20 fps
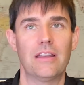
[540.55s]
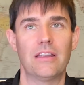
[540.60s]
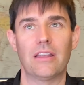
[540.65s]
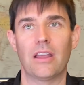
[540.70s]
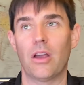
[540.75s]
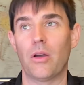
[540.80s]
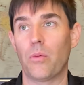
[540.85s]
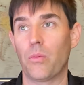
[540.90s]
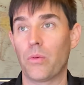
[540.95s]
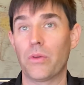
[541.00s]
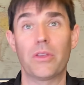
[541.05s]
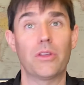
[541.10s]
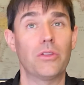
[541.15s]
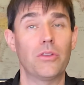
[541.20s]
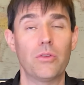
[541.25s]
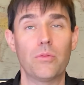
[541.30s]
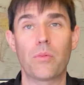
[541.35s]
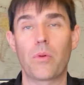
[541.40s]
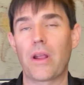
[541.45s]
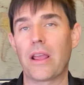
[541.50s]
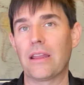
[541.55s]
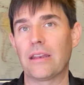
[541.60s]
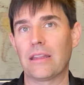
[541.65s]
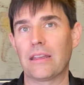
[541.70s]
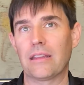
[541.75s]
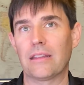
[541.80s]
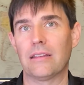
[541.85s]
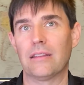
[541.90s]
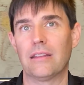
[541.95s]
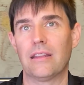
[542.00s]
with a new
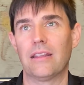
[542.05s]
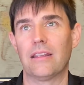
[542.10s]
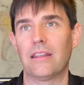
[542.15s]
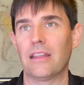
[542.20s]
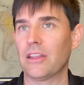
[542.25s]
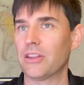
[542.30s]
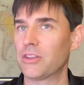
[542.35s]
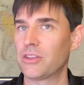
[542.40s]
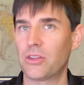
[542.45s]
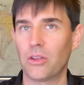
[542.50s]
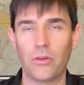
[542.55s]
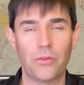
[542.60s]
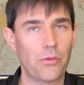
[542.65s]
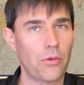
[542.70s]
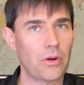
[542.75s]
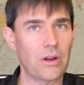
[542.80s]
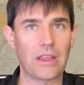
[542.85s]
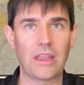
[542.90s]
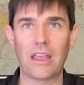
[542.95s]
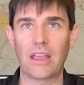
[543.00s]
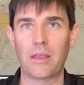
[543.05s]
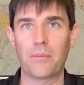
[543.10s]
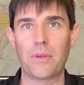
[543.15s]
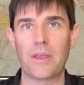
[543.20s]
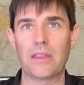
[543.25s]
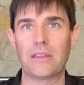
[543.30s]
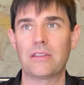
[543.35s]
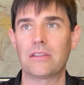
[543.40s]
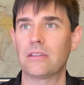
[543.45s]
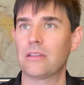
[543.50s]
branding. It's still 40
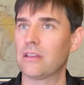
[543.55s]
gigabits.